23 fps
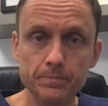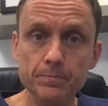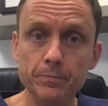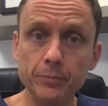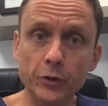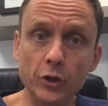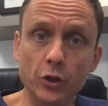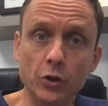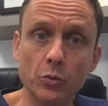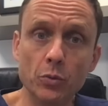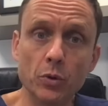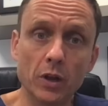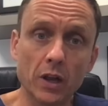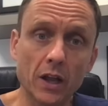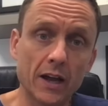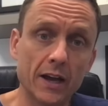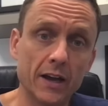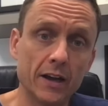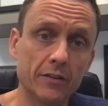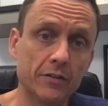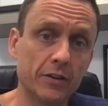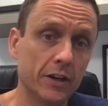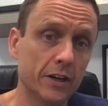you will
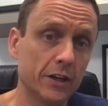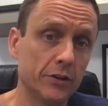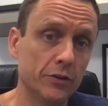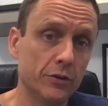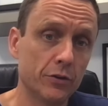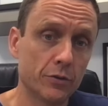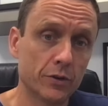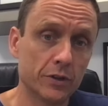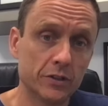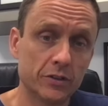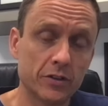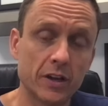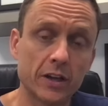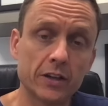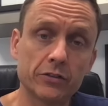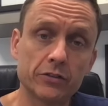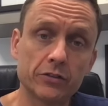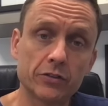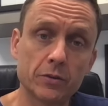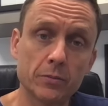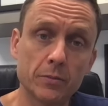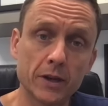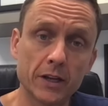have a urine
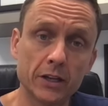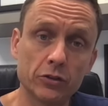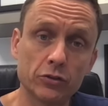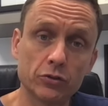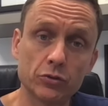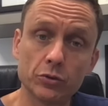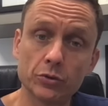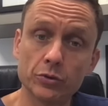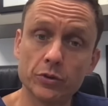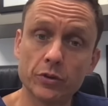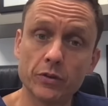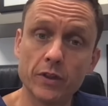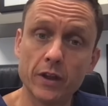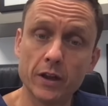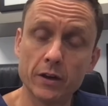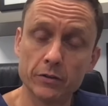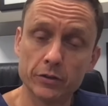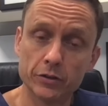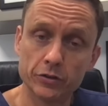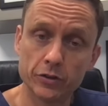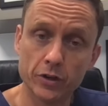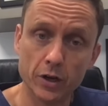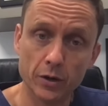test to make sure that there
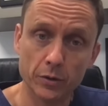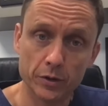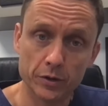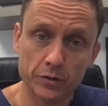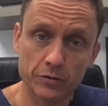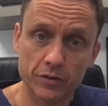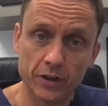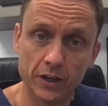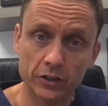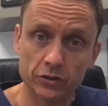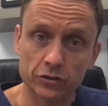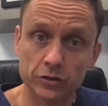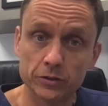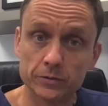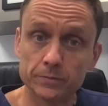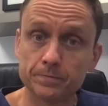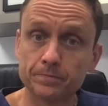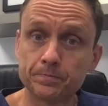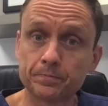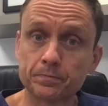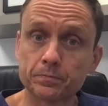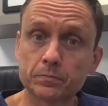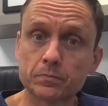is no infection
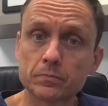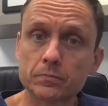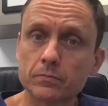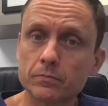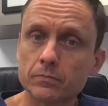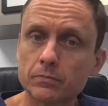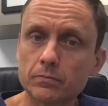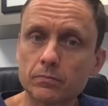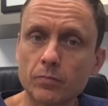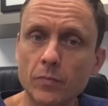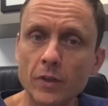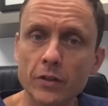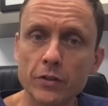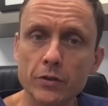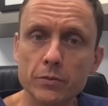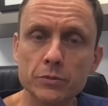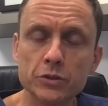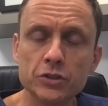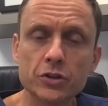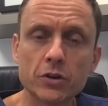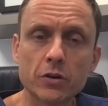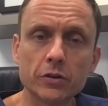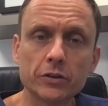the
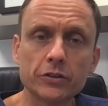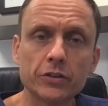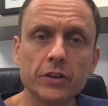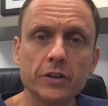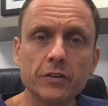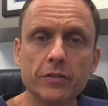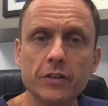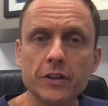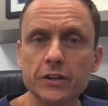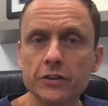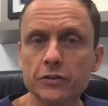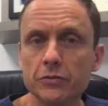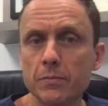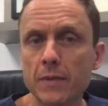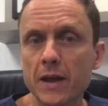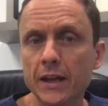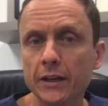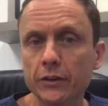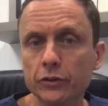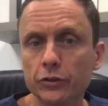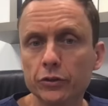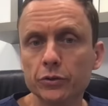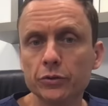majority of these
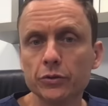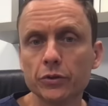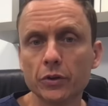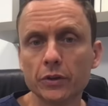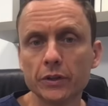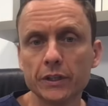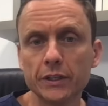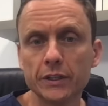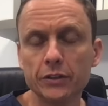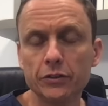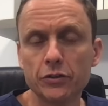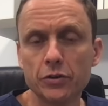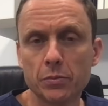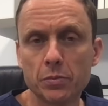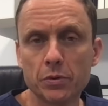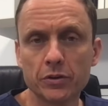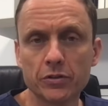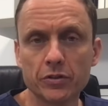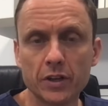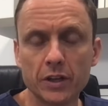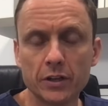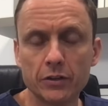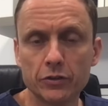men do not need to
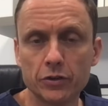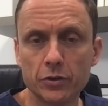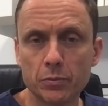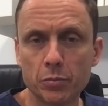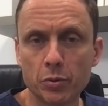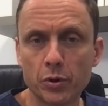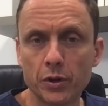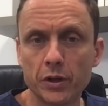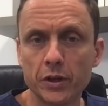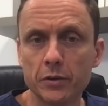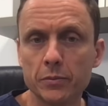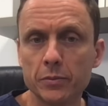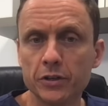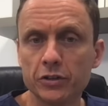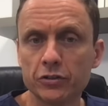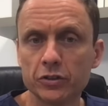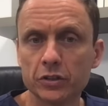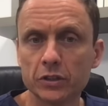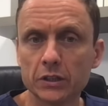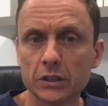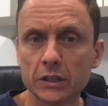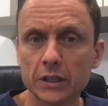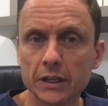present to pre
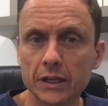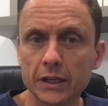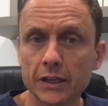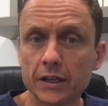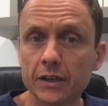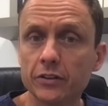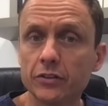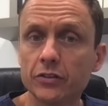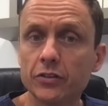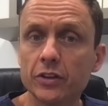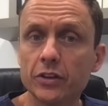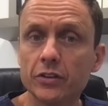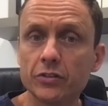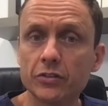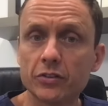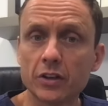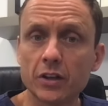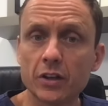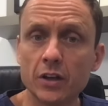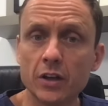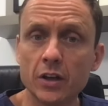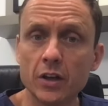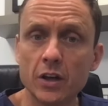admission clinic, as this
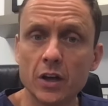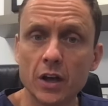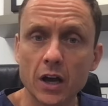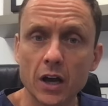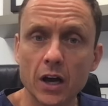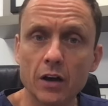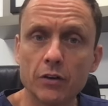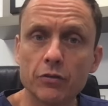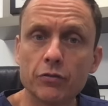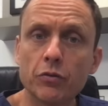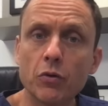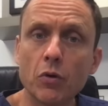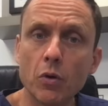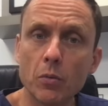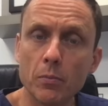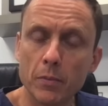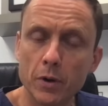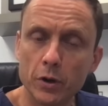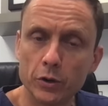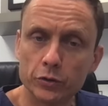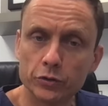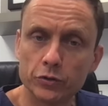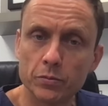uh, for
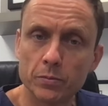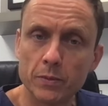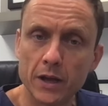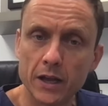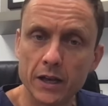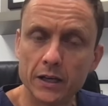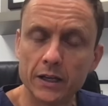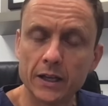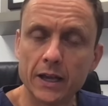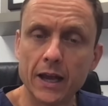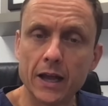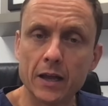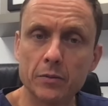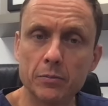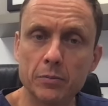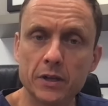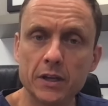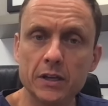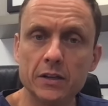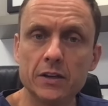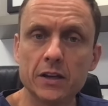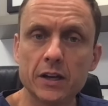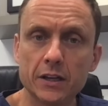men can be
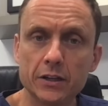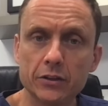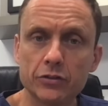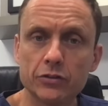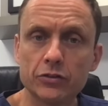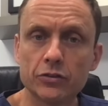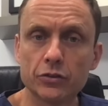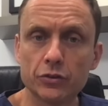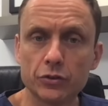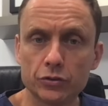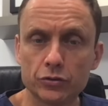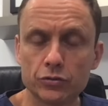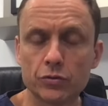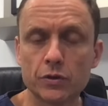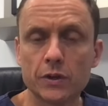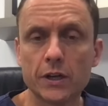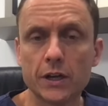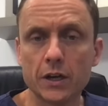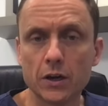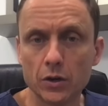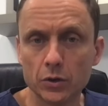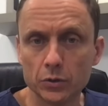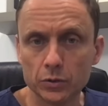day surgery
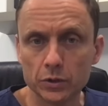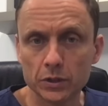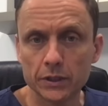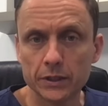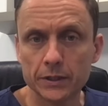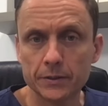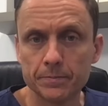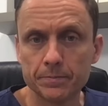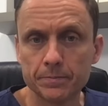only